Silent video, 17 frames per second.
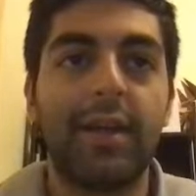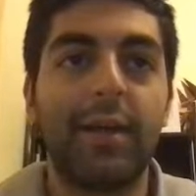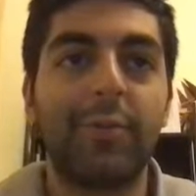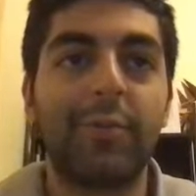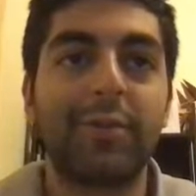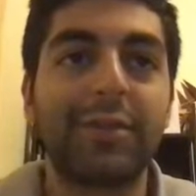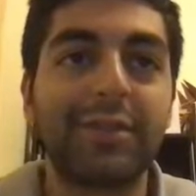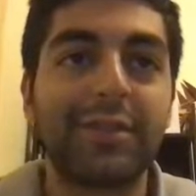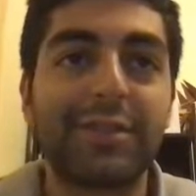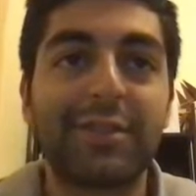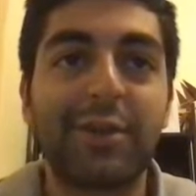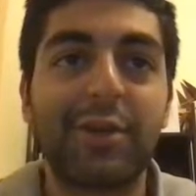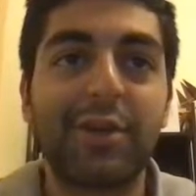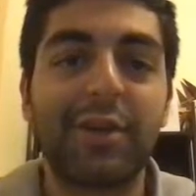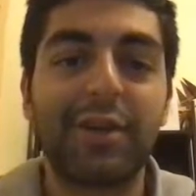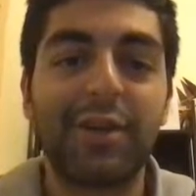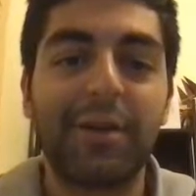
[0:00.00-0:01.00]
And we're going to
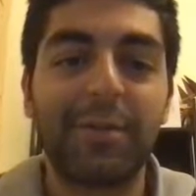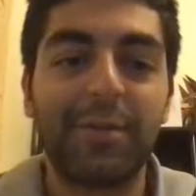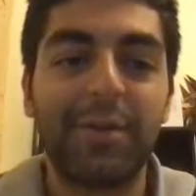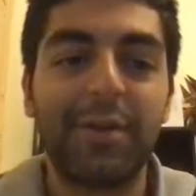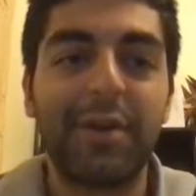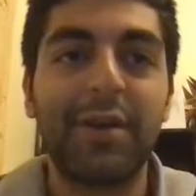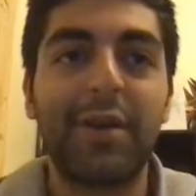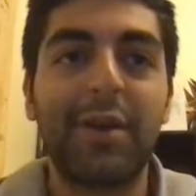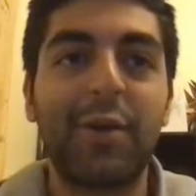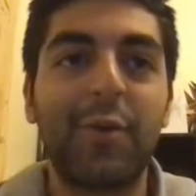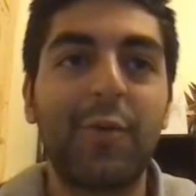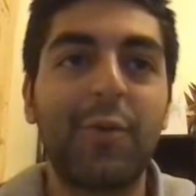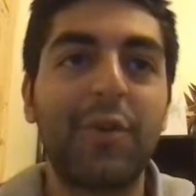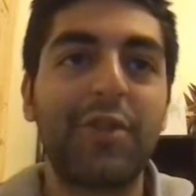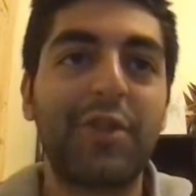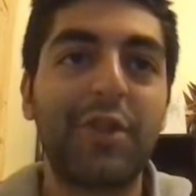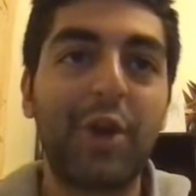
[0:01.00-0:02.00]
start it up
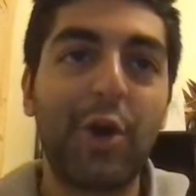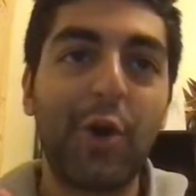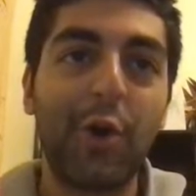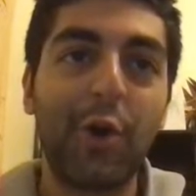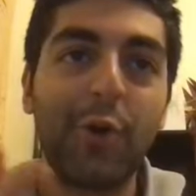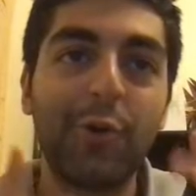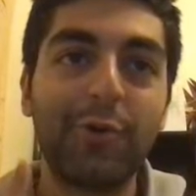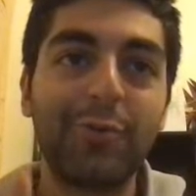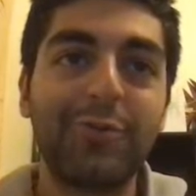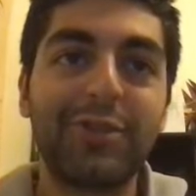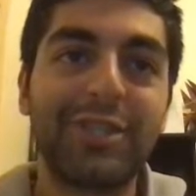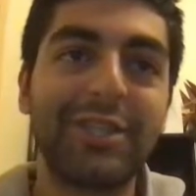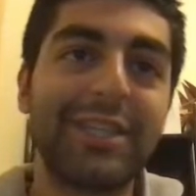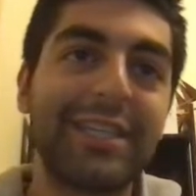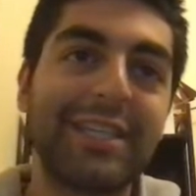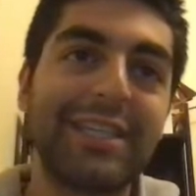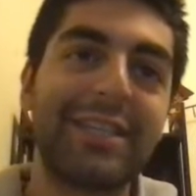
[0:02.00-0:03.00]
with the OG
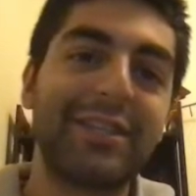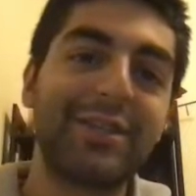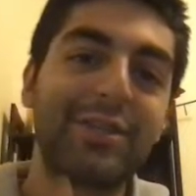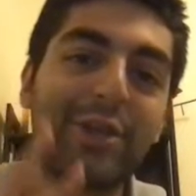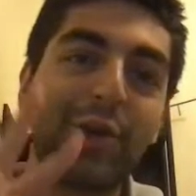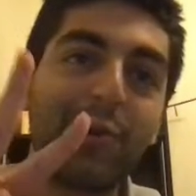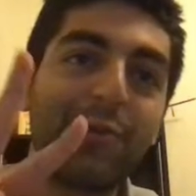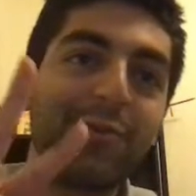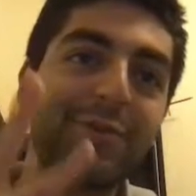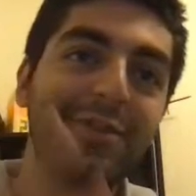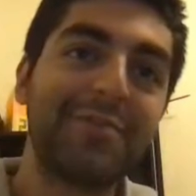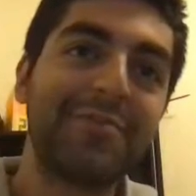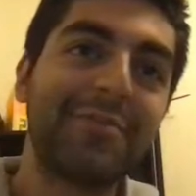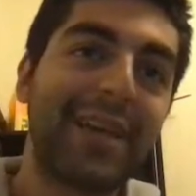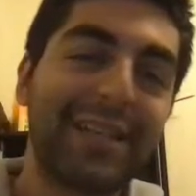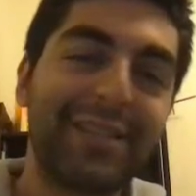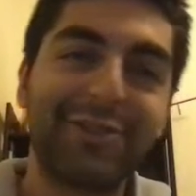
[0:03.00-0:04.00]

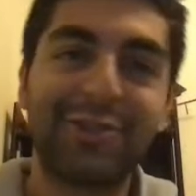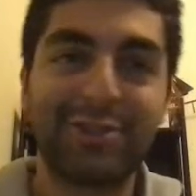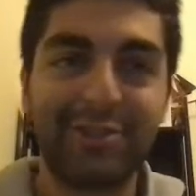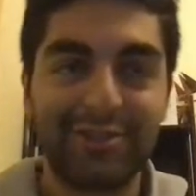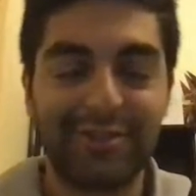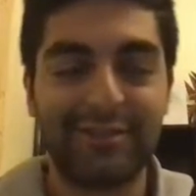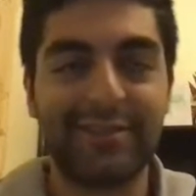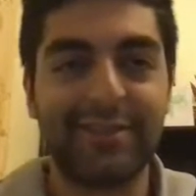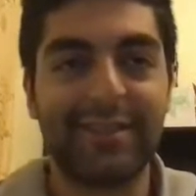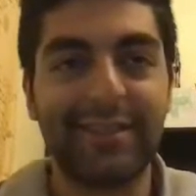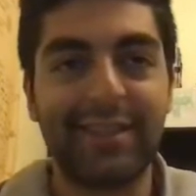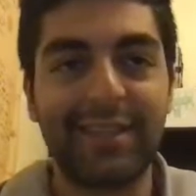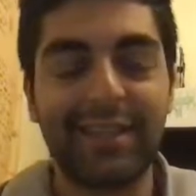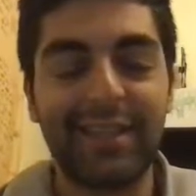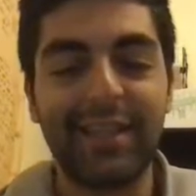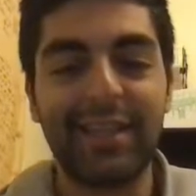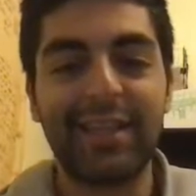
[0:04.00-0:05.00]
two-dimensional
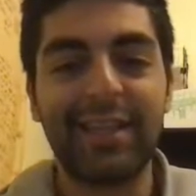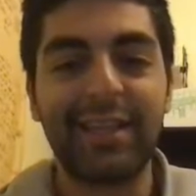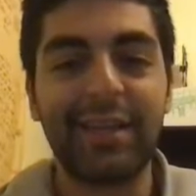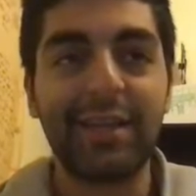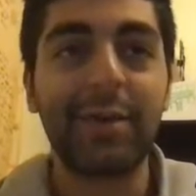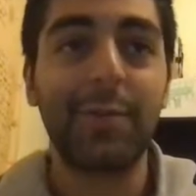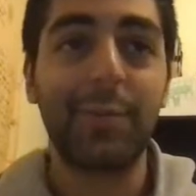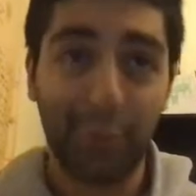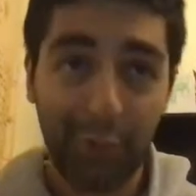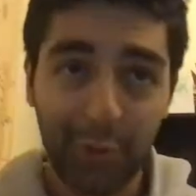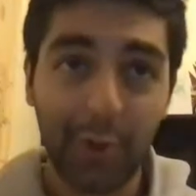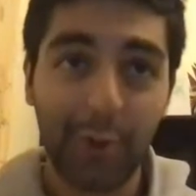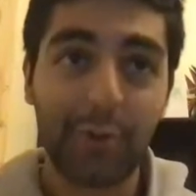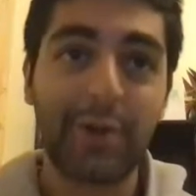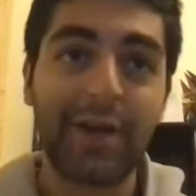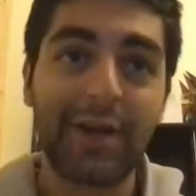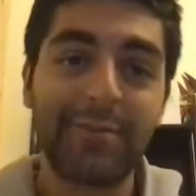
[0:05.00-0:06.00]

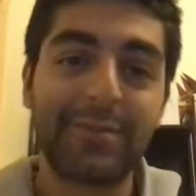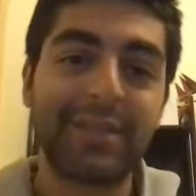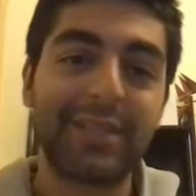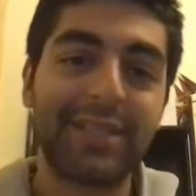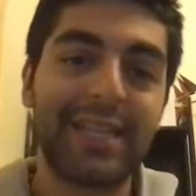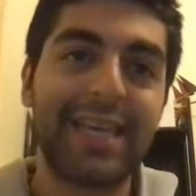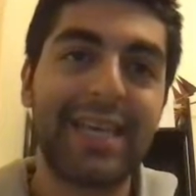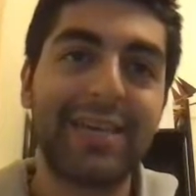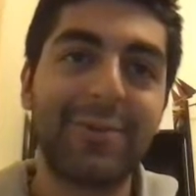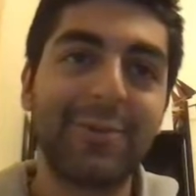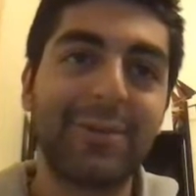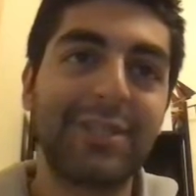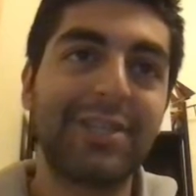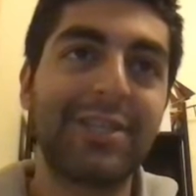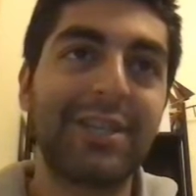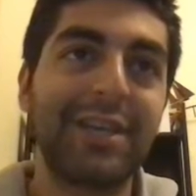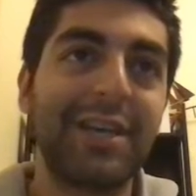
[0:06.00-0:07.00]
programming
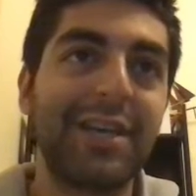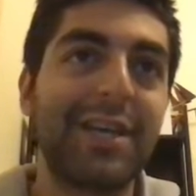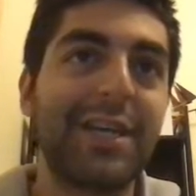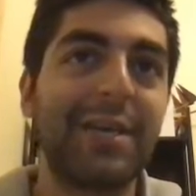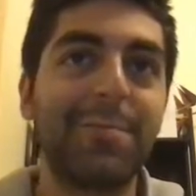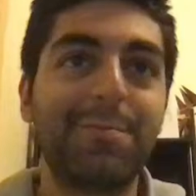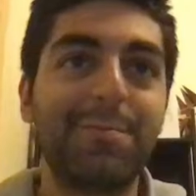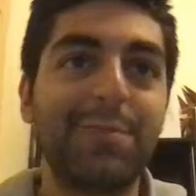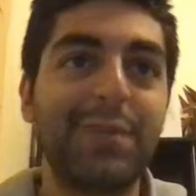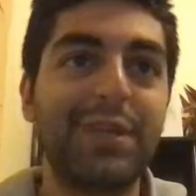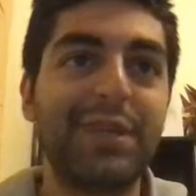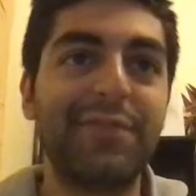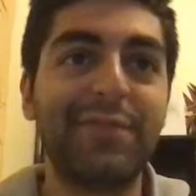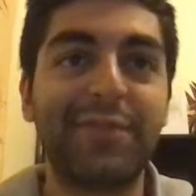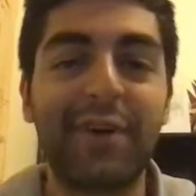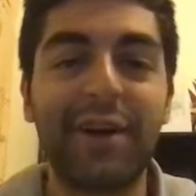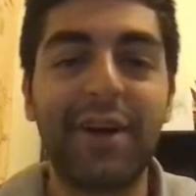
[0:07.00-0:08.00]
language,
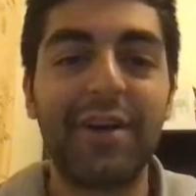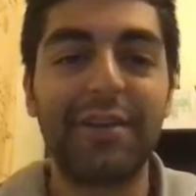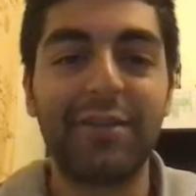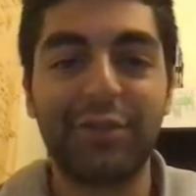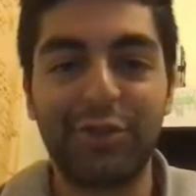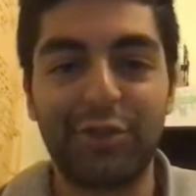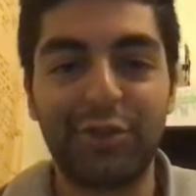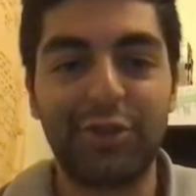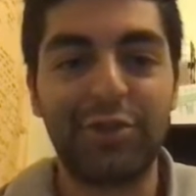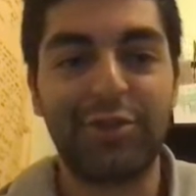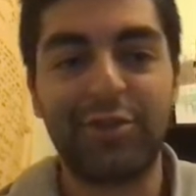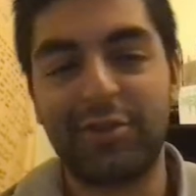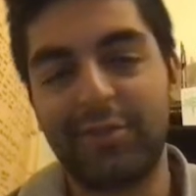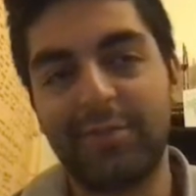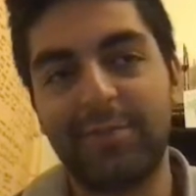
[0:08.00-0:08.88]
Befunge.